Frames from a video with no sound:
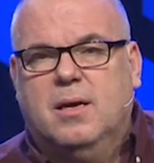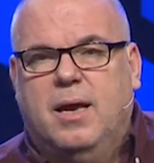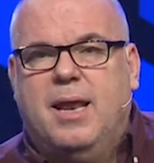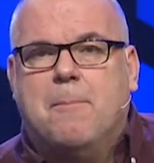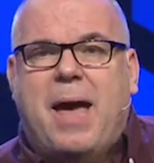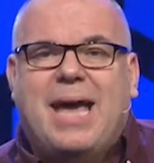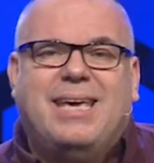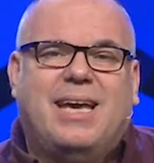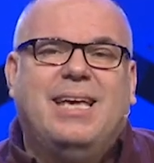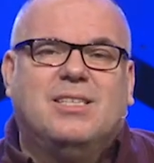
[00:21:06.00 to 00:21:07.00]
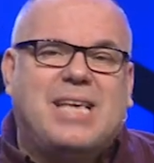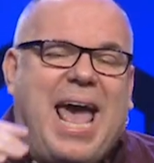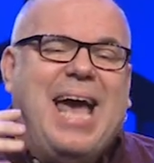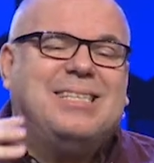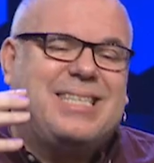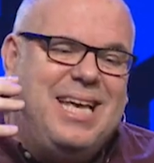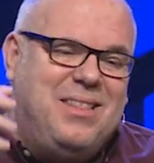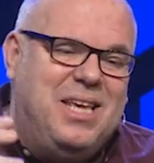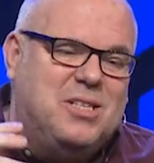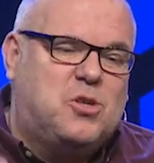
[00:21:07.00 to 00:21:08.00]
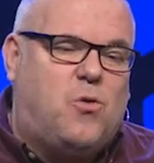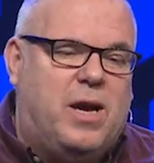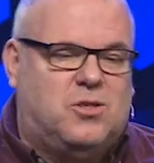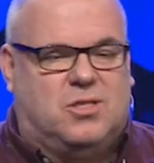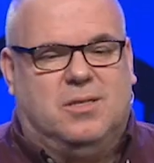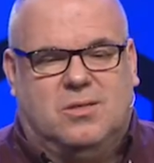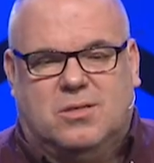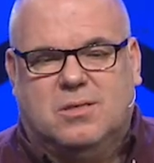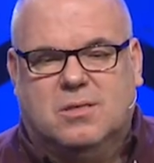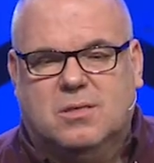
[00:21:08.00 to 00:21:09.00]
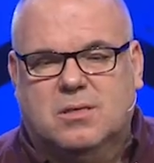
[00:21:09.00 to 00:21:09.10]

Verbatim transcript: And Habakkuk is asking these questions.